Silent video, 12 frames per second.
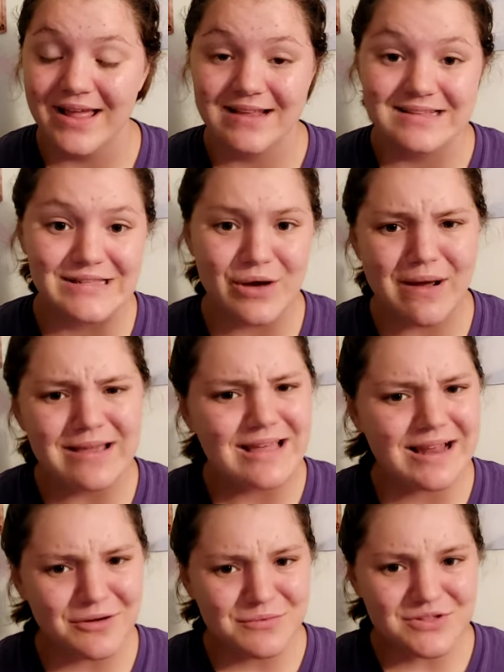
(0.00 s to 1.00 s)
So I
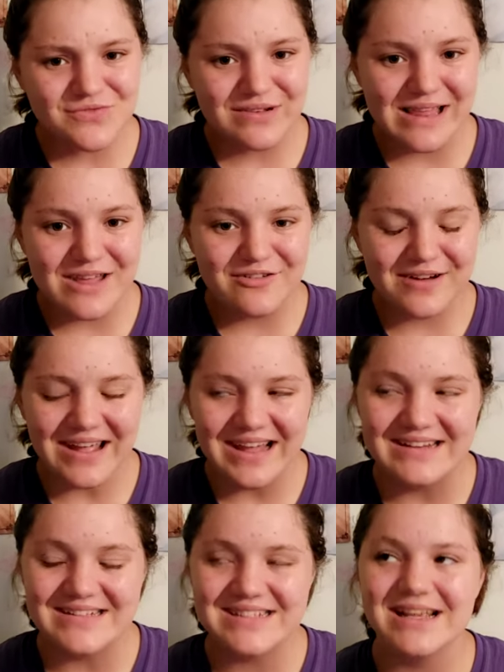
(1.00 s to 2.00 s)
thought it was really
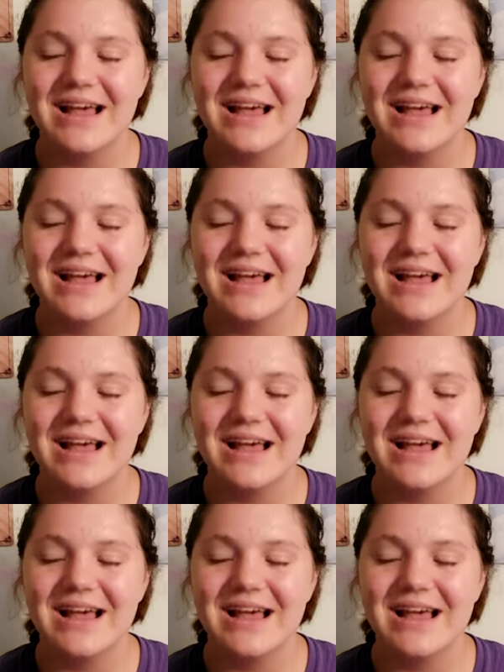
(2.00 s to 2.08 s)
great.